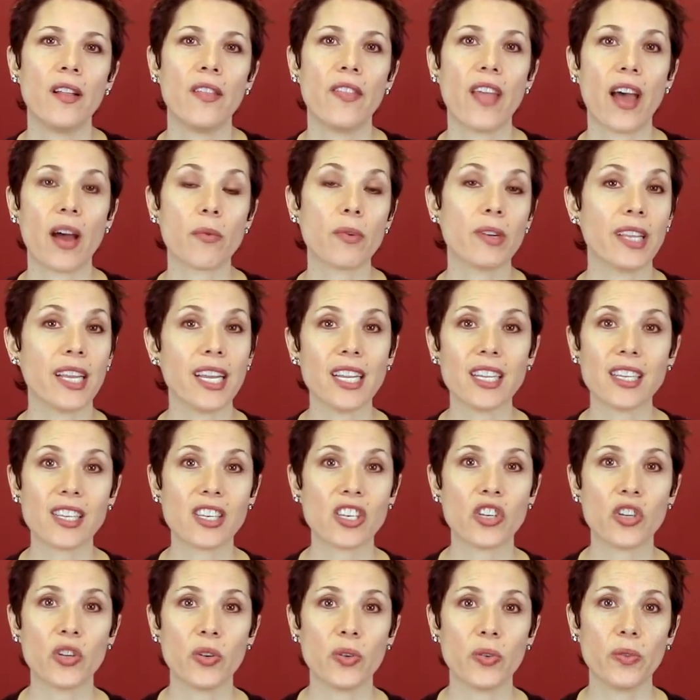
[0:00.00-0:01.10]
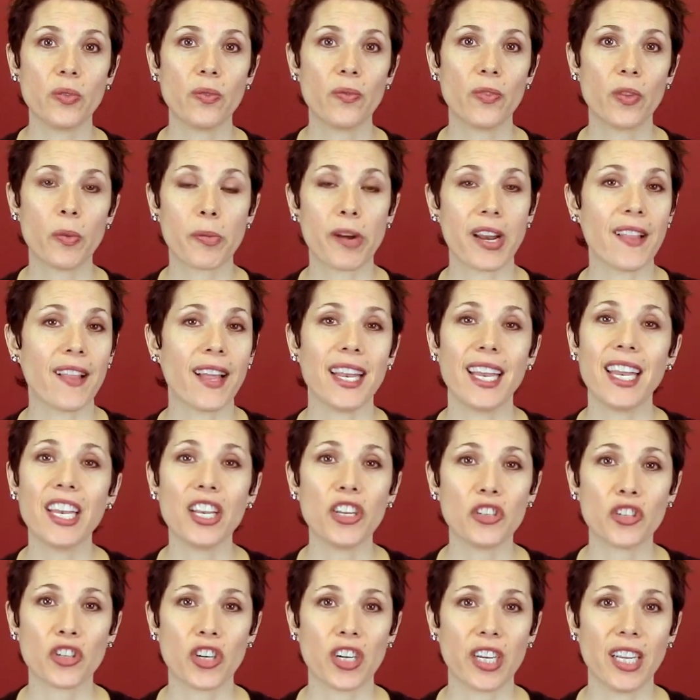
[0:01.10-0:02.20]
that relates to the bright line
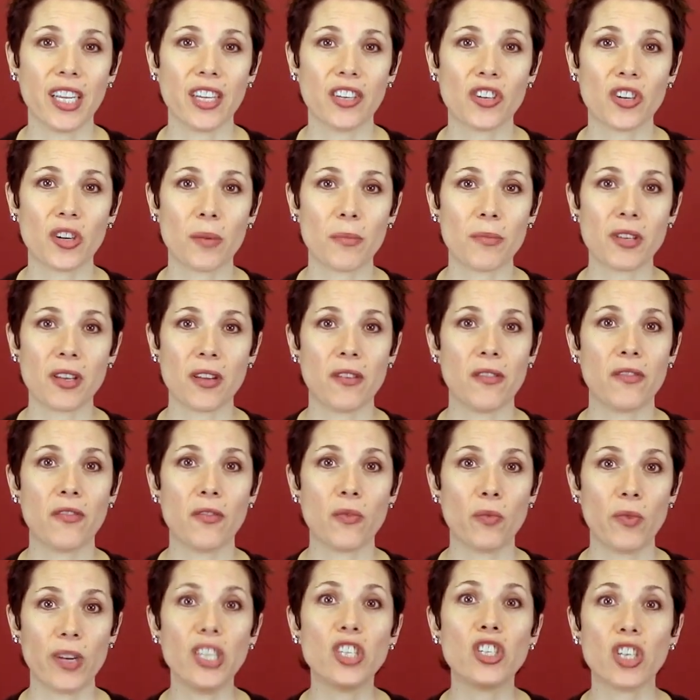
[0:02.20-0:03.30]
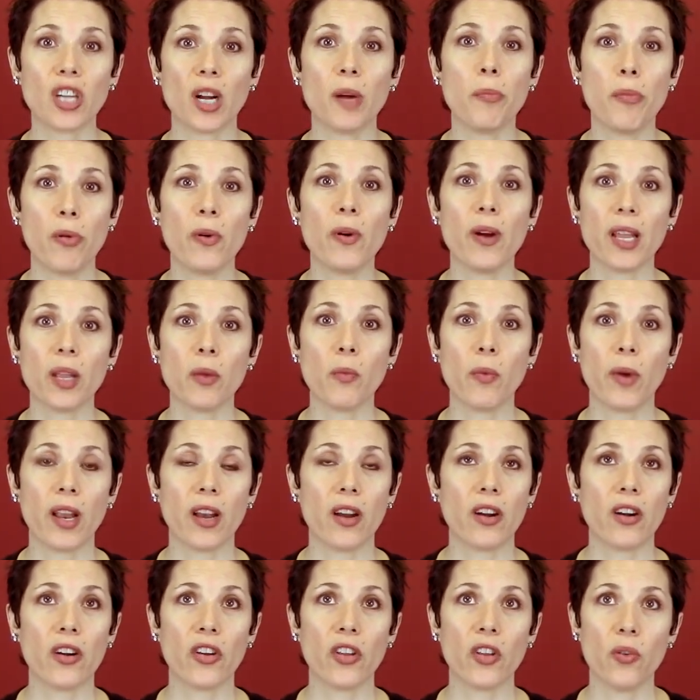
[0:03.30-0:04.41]
eating journey in terms of reaching a point
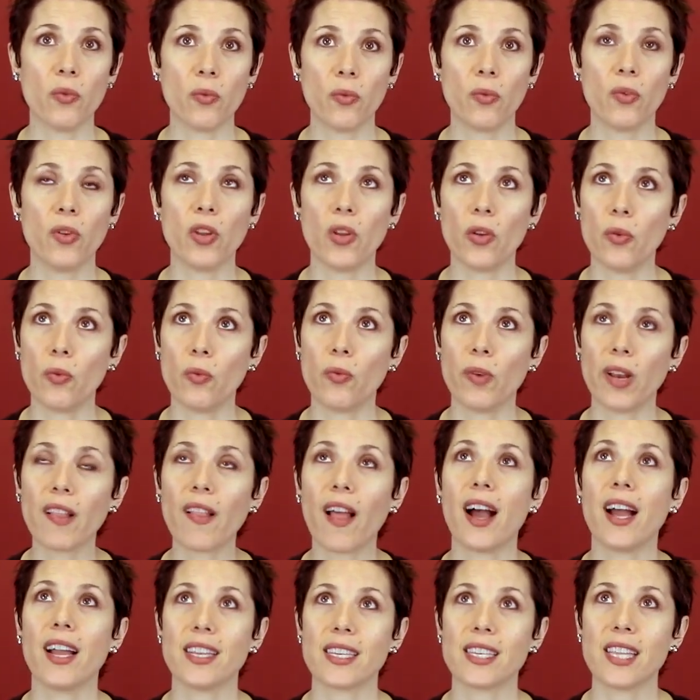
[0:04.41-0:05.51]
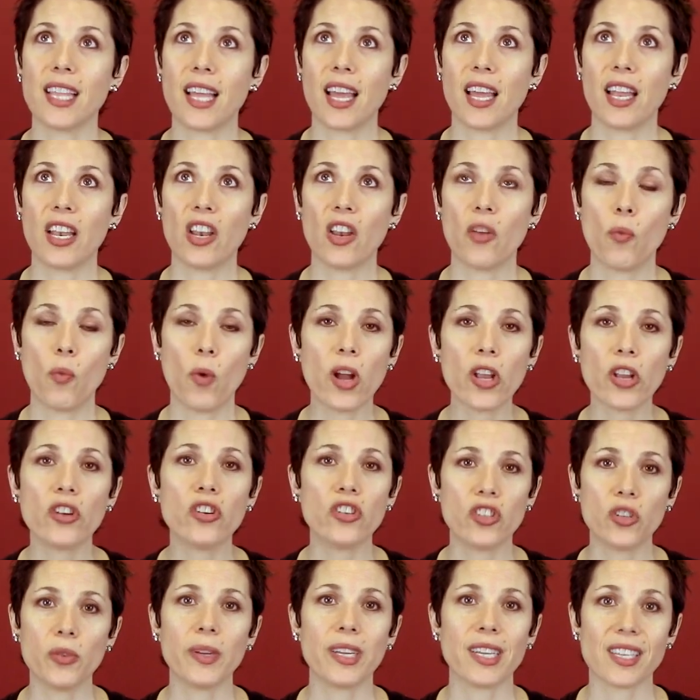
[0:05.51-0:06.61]
where you you realize that what you're
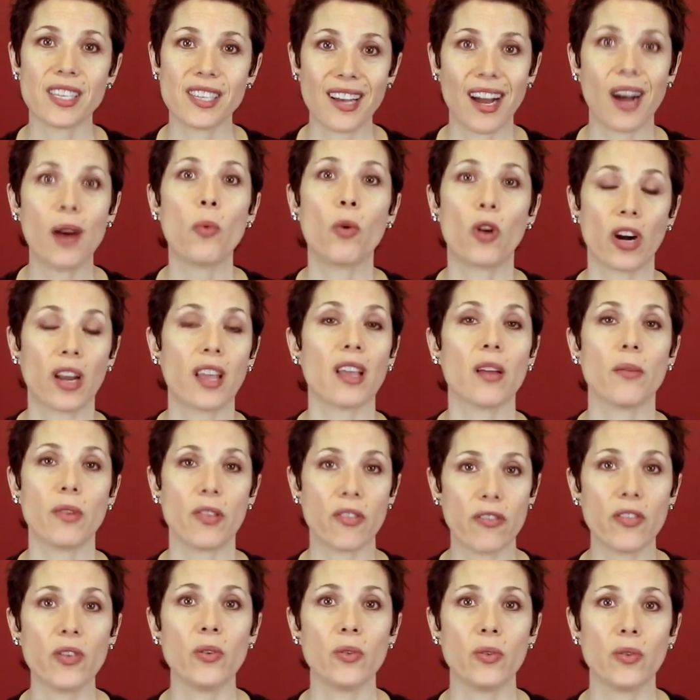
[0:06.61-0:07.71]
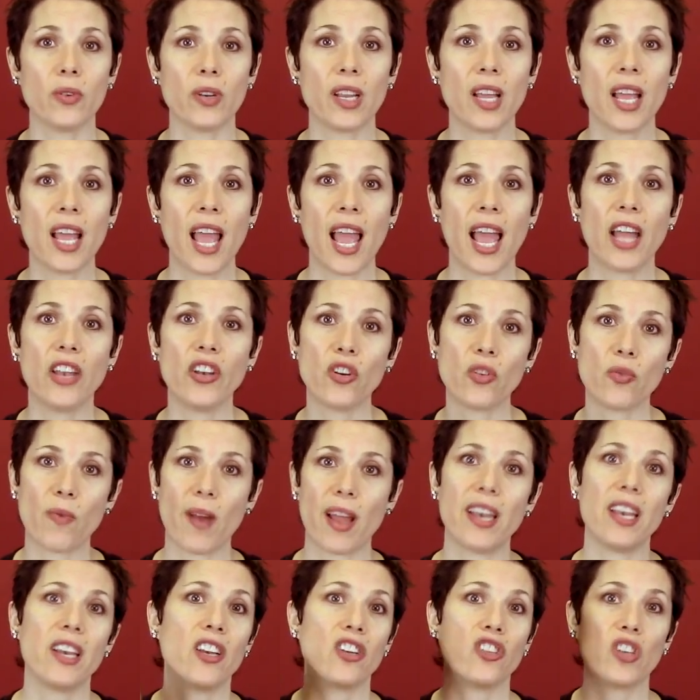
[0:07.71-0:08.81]
doing is not working with food and you're
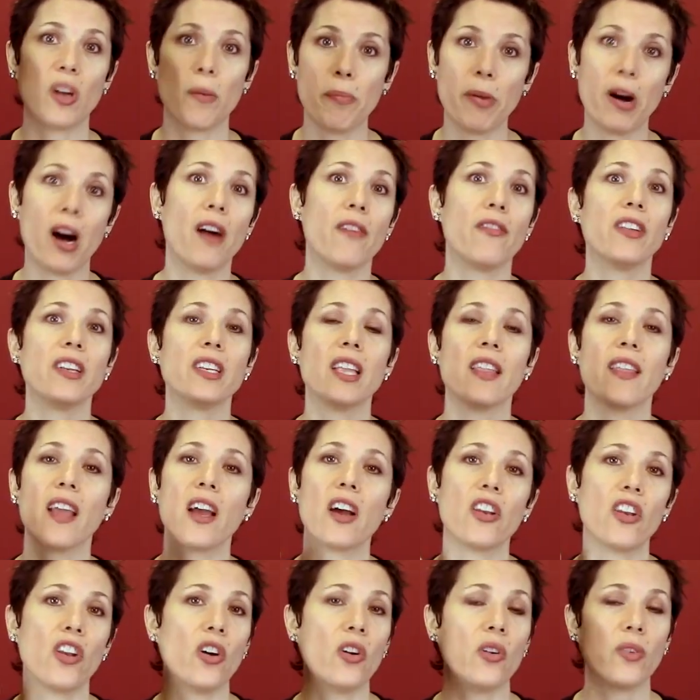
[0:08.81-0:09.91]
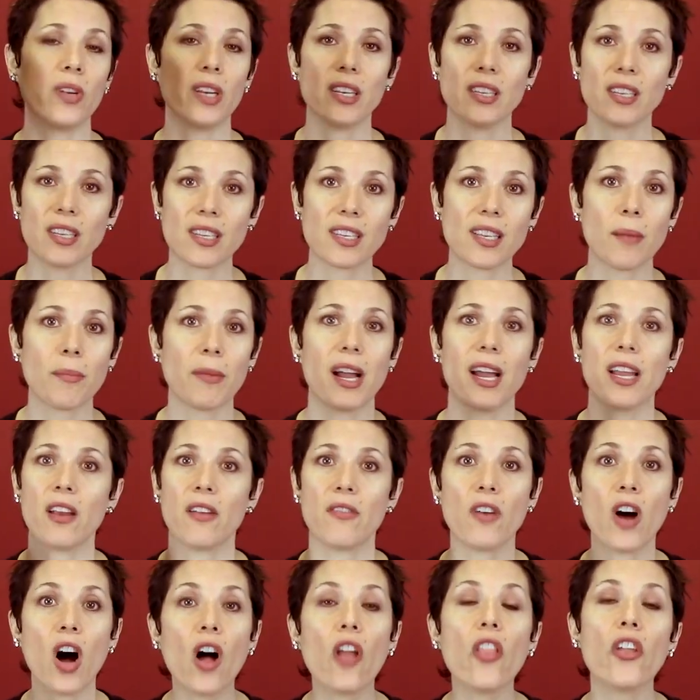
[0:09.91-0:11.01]
ready to jump off into the unknown into some kind
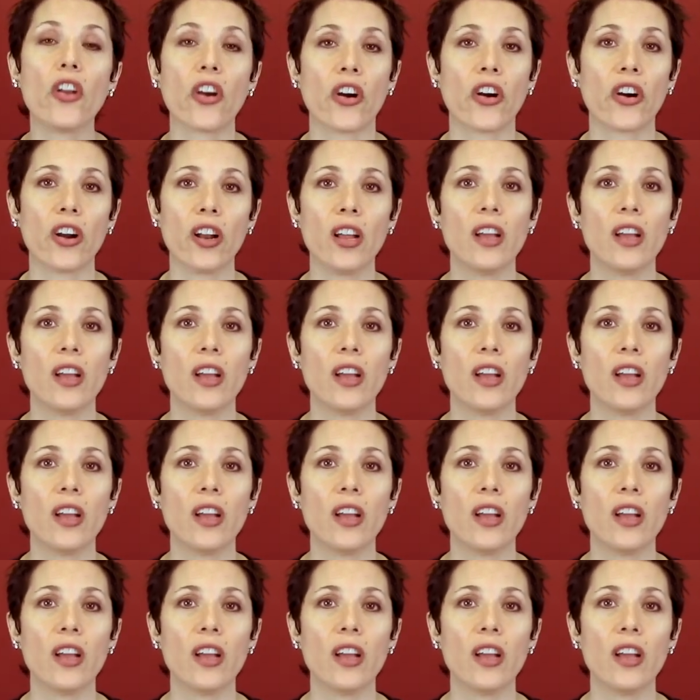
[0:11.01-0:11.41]
of other